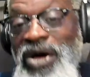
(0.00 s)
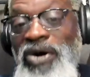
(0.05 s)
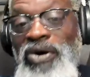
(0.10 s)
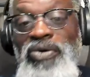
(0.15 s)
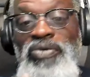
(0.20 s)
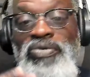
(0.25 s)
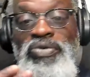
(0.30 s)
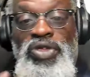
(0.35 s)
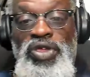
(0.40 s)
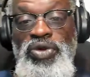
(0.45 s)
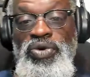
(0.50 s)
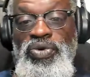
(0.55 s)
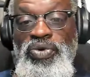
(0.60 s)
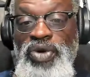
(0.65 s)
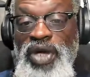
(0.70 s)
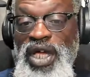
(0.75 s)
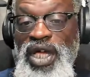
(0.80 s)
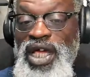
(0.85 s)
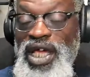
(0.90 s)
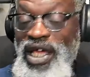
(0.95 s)
on you.
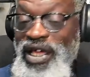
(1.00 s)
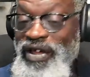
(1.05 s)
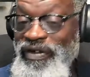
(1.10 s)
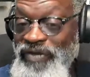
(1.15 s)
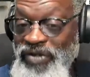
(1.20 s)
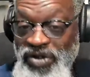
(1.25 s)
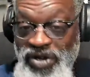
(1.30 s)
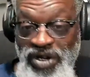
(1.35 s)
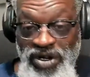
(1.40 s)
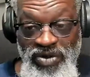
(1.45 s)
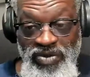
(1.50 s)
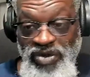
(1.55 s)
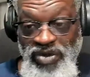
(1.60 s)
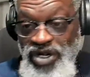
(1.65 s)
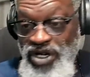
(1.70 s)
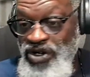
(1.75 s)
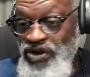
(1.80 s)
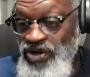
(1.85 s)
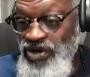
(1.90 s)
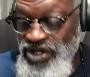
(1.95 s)
If you don't want to
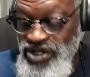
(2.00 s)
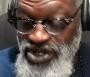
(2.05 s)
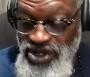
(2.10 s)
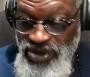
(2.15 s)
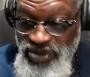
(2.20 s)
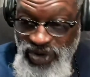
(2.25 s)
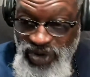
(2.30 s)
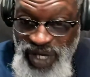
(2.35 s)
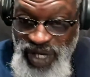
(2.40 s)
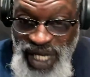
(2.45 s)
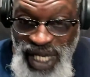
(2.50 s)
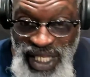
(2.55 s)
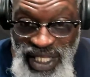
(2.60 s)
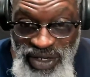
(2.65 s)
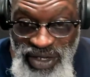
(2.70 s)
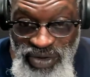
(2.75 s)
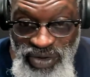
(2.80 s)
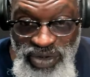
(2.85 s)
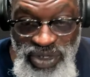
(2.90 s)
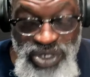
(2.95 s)
go on the trip, you ain't got to
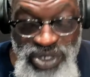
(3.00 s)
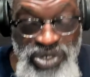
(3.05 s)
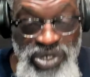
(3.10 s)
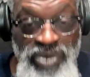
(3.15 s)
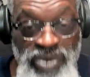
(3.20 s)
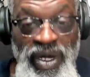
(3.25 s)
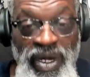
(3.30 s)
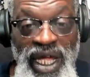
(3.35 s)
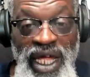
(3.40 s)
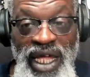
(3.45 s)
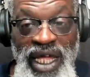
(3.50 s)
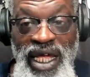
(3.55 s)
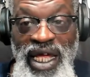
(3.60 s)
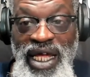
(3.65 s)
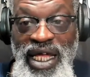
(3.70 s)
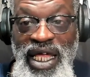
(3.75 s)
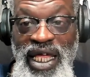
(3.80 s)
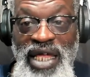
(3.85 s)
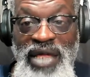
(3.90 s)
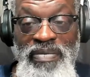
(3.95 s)
go on the trip. I
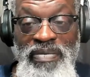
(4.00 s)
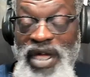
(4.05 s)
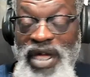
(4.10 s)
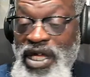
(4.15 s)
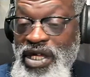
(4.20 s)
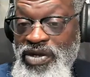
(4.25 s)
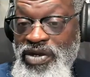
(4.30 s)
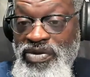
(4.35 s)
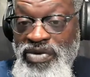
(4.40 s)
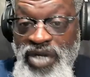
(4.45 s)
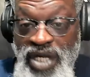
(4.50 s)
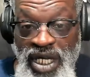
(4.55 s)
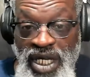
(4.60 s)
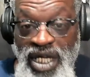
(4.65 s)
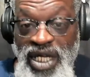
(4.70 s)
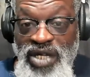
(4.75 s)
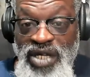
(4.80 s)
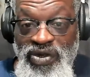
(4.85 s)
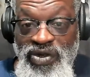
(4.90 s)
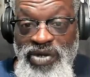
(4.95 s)
can't make you,
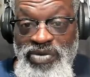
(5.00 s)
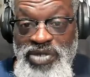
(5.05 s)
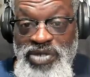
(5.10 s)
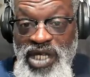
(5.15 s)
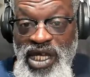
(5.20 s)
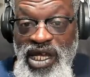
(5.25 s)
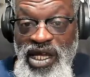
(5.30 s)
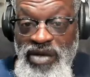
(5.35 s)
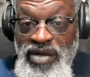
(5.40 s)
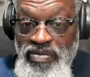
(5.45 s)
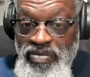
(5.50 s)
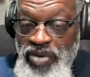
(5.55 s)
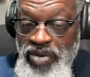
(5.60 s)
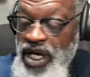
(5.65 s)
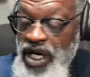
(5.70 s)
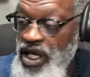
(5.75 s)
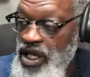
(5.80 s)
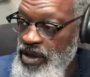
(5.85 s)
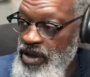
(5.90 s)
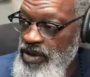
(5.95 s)
you know what I'm saying?
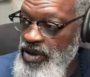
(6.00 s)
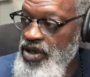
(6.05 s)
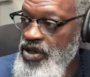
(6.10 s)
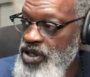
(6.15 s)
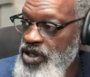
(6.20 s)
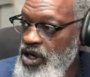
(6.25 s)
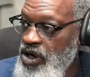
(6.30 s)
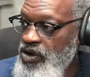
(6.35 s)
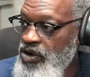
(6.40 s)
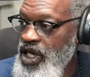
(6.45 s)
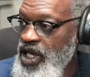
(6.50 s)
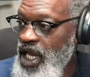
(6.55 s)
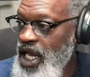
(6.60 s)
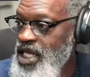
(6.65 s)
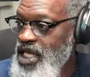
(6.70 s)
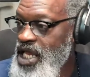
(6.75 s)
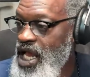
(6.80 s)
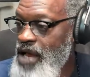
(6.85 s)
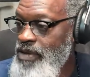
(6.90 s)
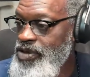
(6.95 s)
But, he had
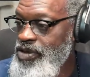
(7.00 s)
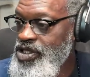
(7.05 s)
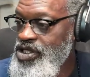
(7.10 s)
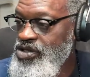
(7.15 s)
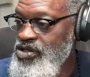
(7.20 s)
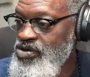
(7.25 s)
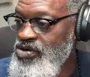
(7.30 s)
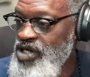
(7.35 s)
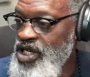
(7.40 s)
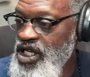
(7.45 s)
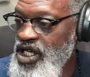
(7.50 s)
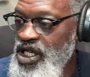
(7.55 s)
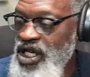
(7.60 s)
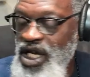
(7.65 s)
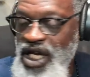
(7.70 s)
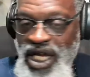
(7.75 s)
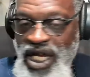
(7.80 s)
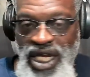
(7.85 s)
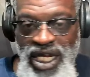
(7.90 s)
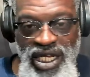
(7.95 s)
the opportunity.
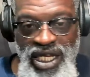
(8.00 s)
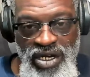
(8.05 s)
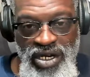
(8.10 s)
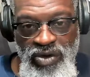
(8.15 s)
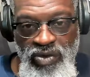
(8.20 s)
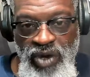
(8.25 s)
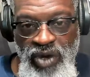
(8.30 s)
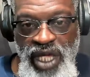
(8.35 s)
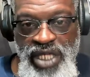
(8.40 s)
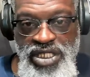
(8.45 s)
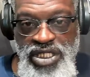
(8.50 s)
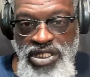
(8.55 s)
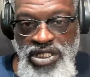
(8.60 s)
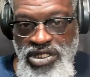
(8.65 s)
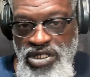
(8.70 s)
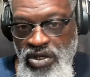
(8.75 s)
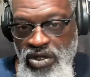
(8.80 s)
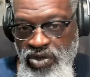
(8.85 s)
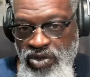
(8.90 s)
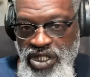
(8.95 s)
He didn't raise it,
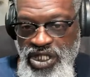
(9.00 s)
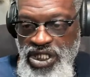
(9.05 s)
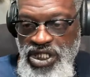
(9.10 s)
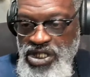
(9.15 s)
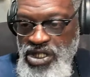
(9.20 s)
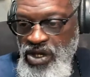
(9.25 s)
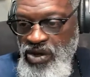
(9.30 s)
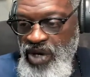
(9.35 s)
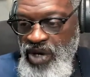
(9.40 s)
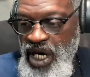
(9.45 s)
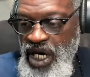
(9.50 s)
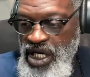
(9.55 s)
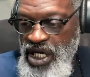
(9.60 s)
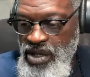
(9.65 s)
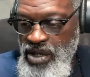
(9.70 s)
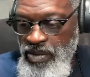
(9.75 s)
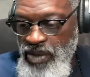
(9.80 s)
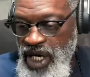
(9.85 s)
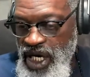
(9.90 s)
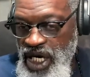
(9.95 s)
so we just donated the
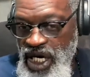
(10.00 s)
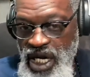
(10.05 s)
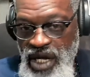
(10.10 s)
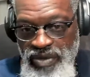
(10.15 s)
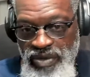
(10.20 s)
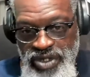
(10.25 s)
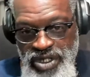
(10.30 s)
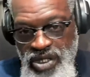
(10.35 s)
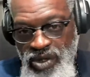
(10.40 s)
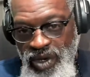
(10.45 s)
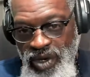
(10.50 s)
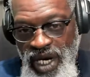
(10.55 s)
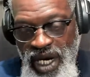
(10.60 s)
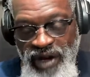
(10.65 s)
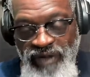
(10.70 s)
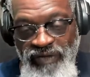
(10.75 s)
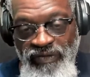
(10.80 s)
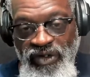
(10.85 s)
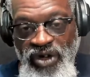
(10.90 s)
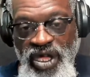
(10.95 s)
money that was
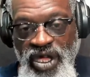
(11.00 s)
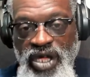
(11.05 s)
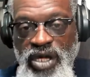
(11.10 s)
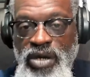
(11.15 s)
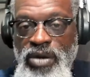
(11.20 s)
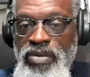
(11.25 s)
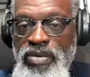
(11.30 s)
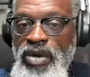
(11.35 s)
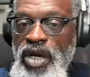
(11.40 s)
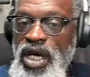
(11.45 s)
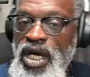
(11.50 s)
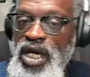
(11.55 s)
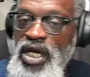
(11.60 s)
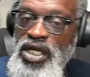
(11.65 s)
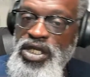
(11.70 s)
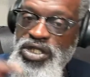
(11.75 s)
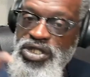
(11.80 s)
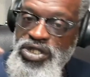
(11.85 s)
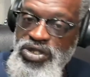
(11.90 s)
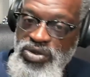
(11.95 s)
donated for him
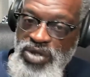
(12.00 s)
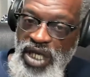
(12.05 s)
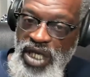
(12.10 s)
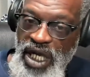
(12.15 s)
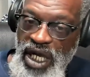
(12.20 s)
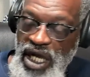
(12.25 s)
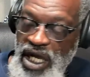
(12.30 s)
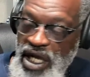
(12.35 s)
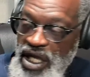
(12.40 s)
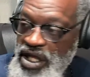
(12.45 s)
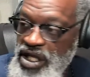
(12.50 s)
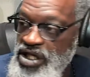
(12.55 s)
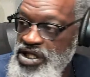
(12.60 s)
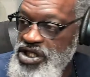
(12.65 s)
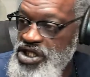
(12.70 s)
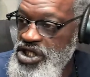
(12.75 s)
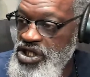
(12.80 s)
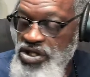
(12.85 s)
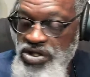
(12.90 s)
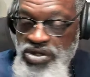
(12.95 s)
to the other
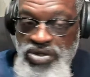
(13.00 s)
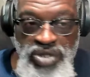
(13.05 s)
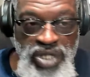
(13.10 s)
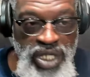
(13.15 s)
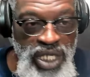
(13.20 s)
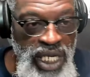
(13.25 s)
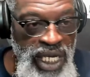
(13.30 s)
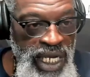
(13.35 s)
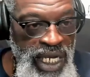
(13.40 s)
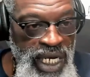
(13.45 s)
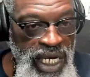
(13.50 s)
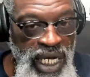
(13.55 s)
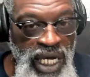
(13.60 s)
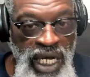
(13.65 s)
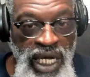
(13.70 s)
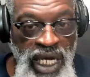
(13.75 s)
children. And